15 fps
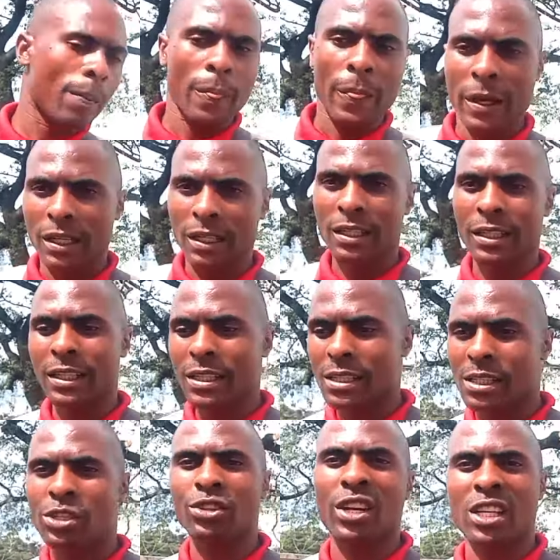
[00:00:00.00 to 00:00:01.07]
It needs
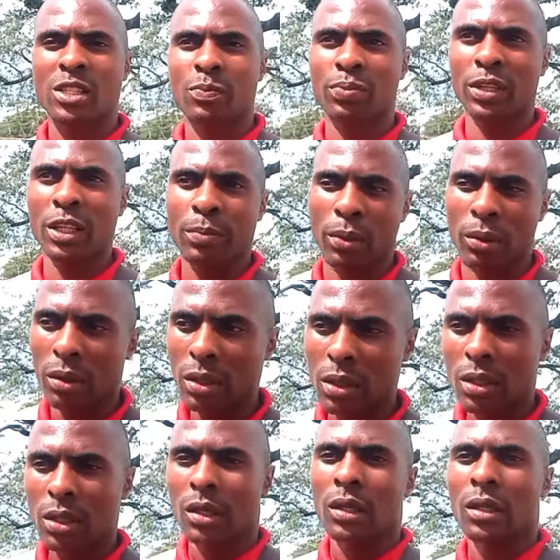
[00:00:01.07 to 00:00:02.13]
serious people,
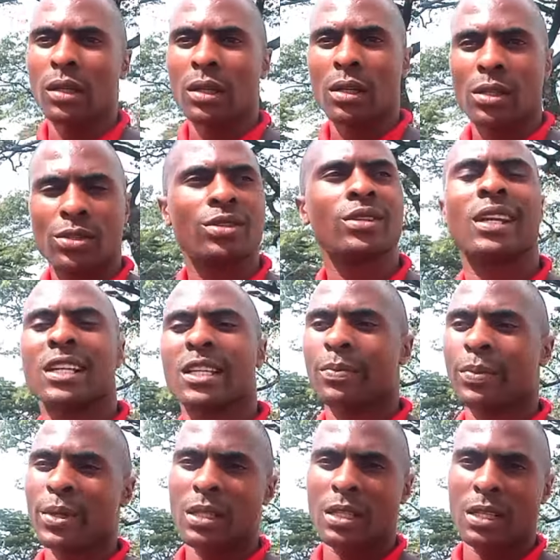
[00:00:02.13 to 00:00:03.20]
serious
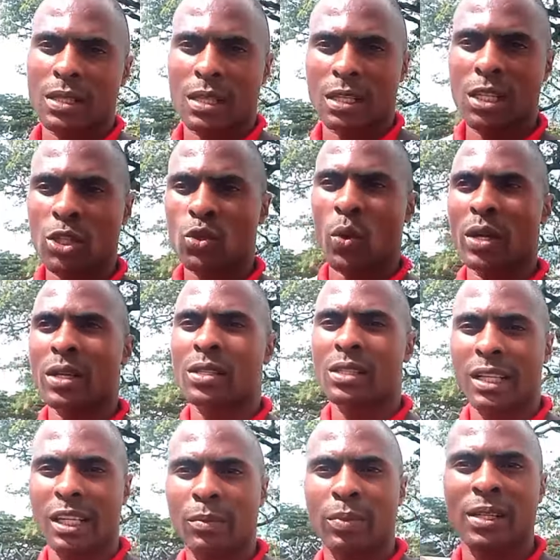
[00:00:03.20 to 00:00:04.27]
business. This is what is
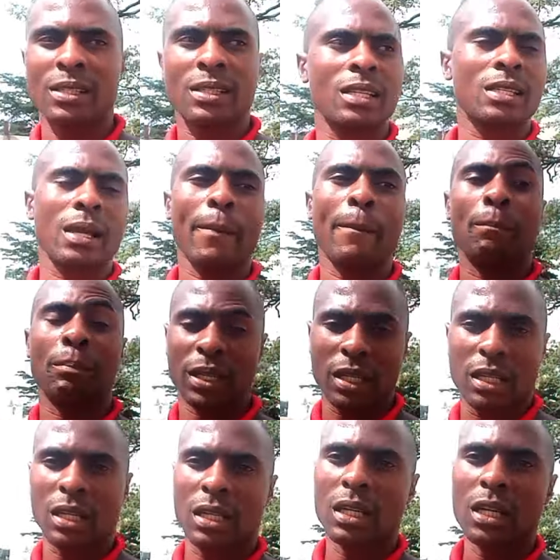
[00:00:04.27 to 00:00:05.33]
taking place. This is a big
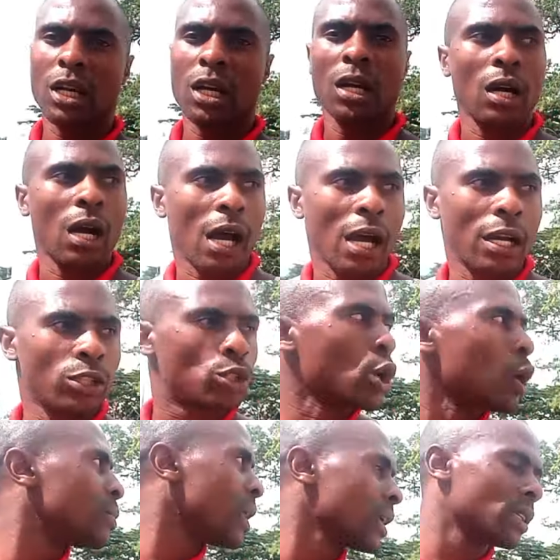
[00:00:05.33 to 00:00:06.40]
job
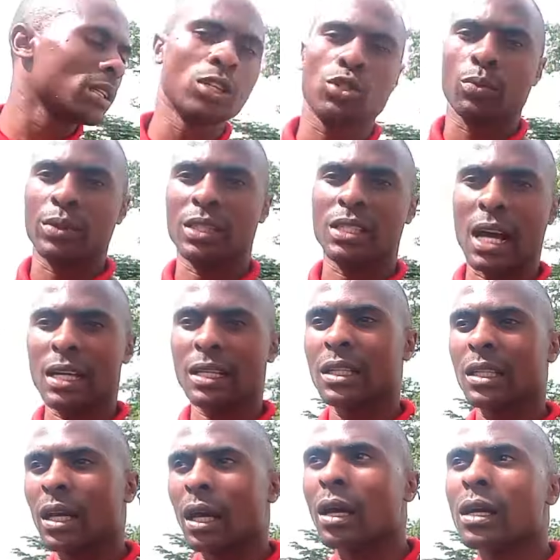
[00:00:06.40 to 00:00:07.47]
that needs to be done
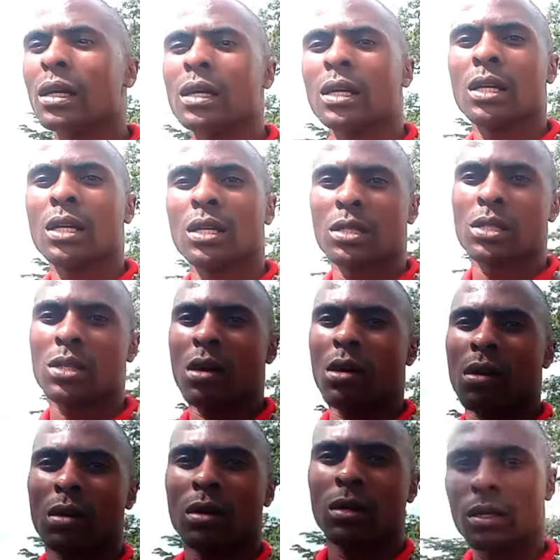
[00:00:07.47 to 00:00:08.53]
here.
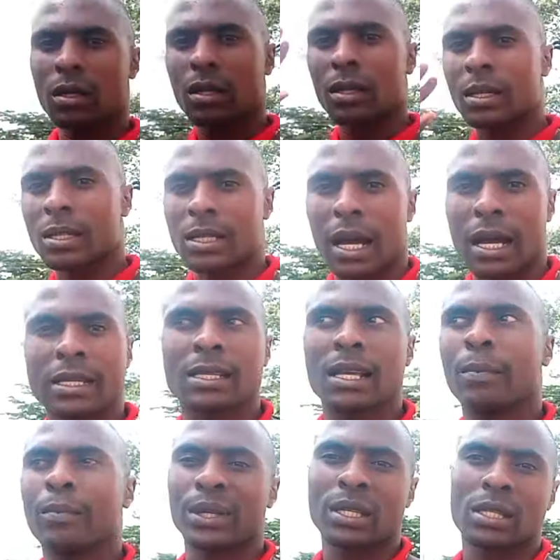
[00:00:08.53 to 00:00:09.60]
So these guys are
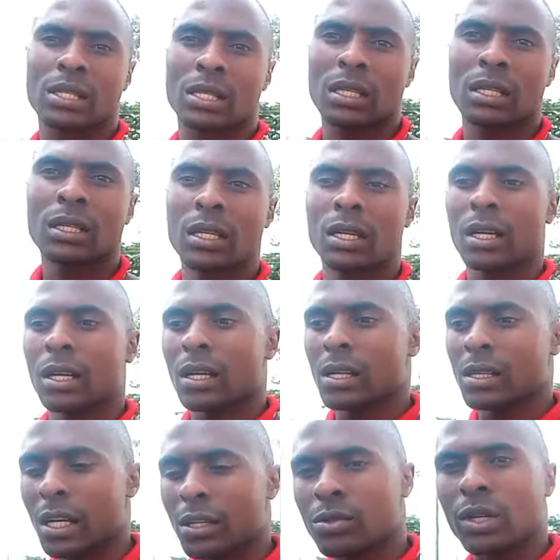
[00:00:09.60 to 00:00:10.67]
busy.
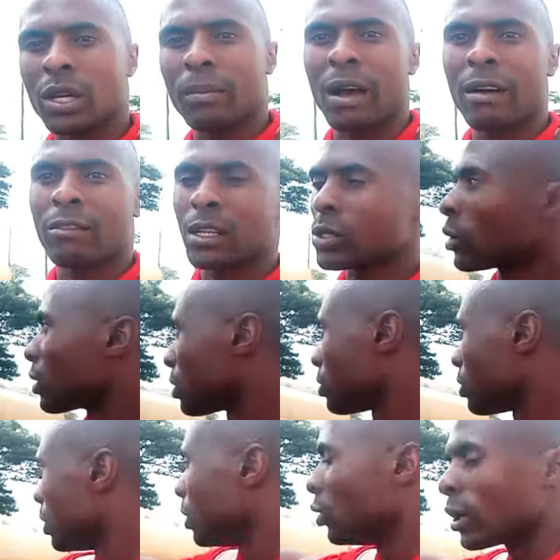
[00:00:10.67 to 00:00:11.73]
They're doing a marvelous.
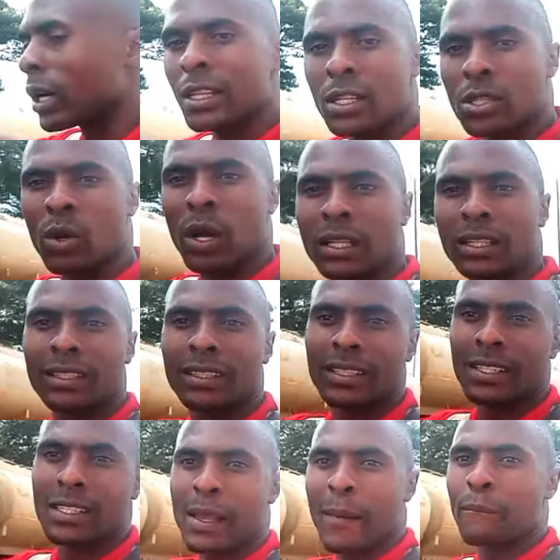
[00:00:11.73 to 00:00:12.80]
Look at this one.
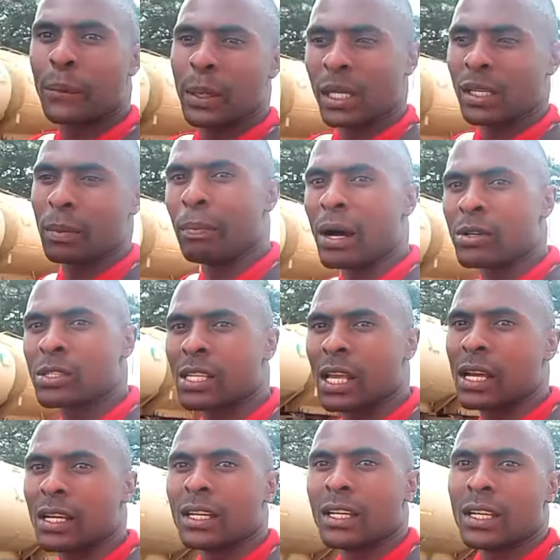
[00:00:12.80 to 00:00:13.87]
It's a big bowser.
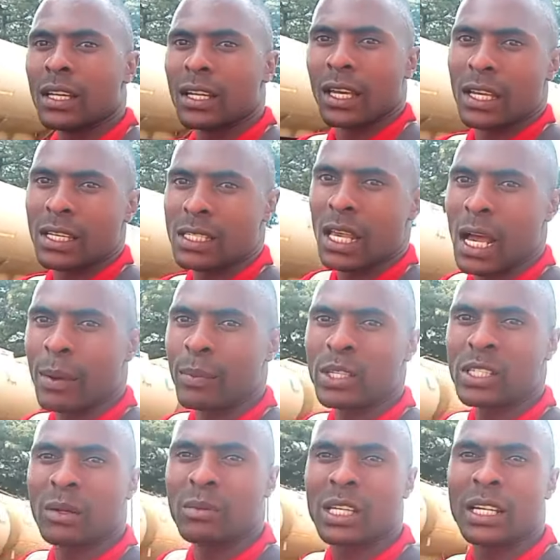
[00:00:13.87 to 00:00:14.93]
As
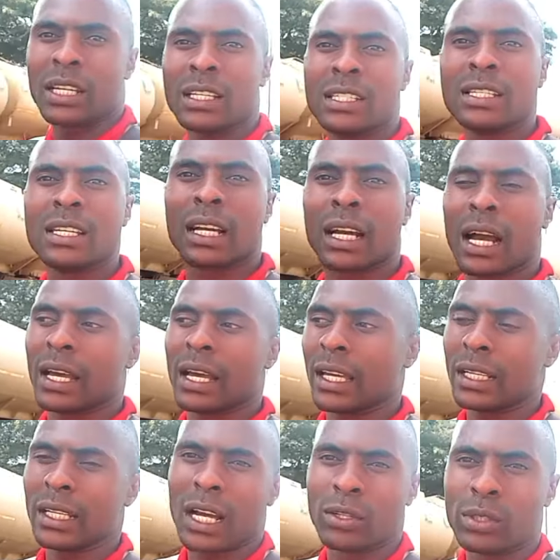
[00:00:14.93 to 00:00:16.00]
Mr. Mchanika
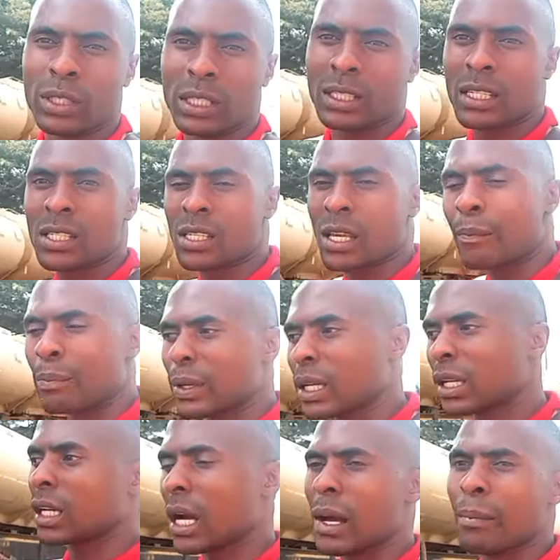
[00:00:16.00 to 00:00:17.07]
earlier alluded, this is a big
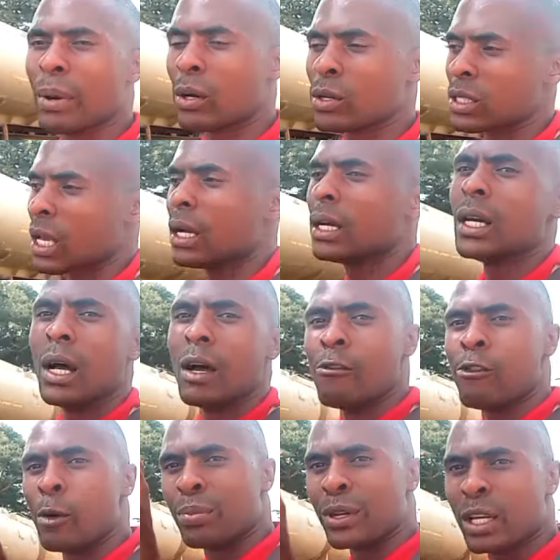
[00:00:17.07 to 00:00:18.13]
Bowser
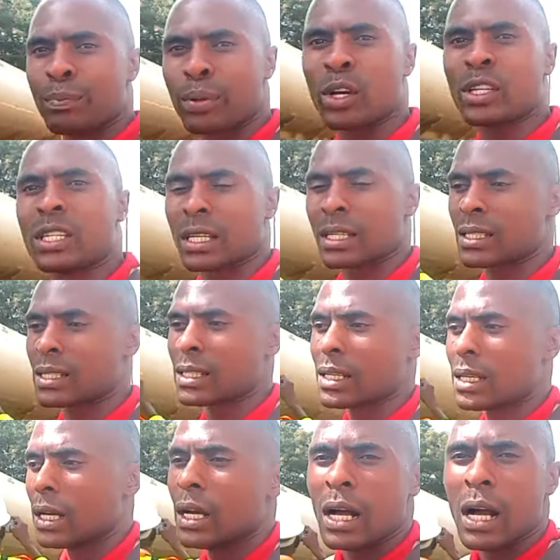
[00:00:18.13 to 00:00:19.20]
for big projects.
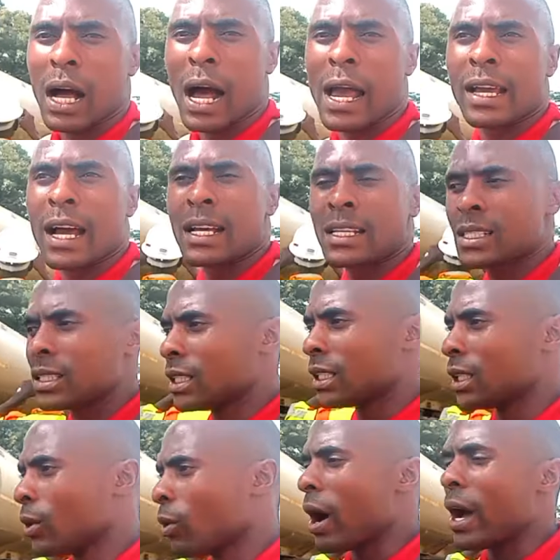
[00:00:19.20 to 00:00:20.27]
I asked
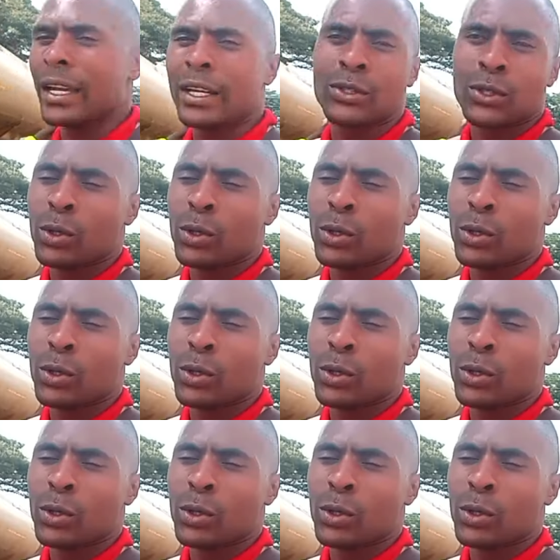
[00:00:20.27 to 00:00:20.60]
why do you